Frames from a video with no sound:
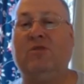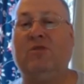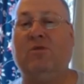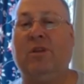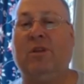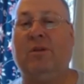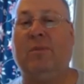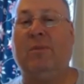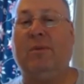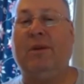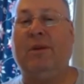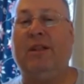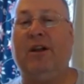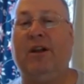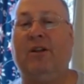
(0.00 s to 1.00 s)
I mean, they're
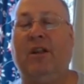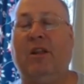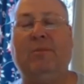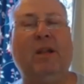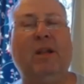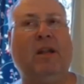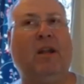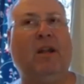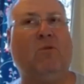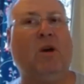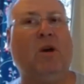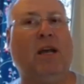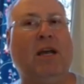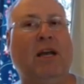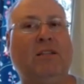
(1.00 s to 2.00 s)
limited on what kinds of
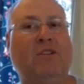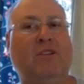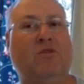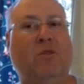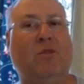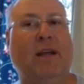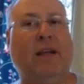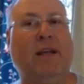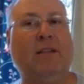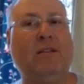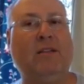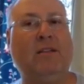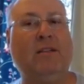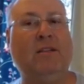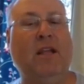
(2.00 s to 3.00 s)
train they
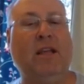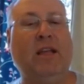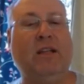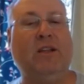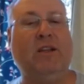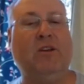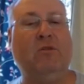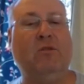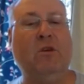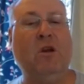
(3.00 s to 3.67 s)
can do, mm-hmm.